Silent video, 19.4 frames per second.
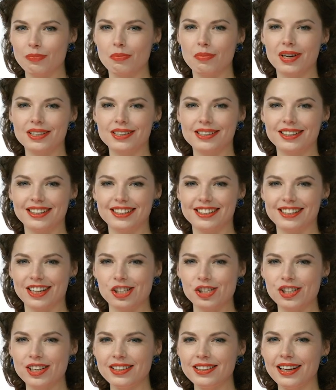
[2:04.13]
Naval
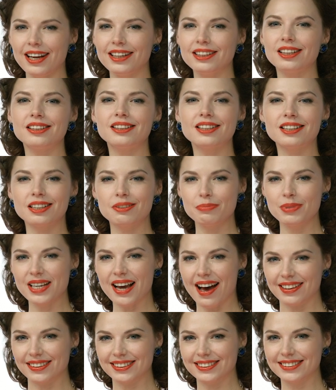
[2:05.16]
battles are very
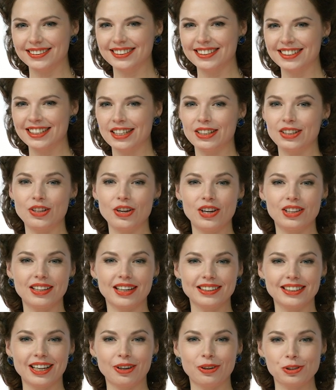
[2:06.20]
exciting and all, but
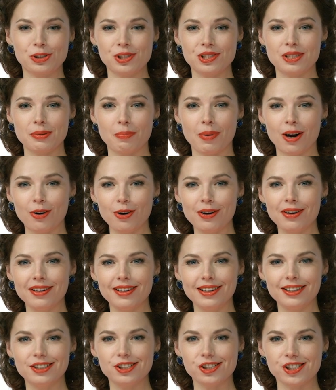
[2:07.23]
sometimes you just want to
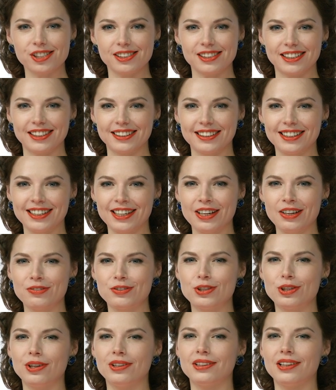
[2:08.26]
have some peace and
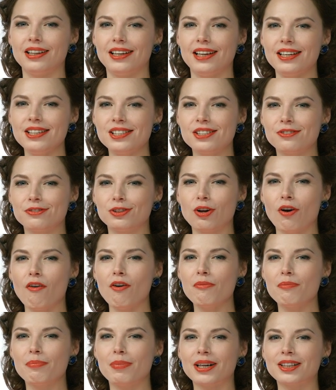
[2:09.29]
quiet. The new
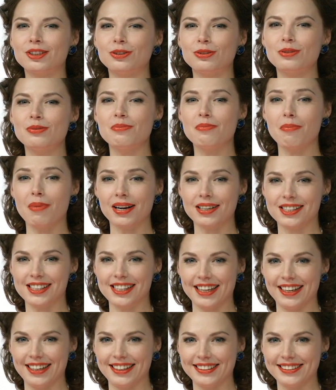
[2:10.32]
Marseille port
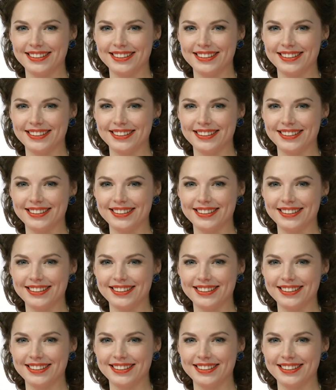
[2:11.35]
has it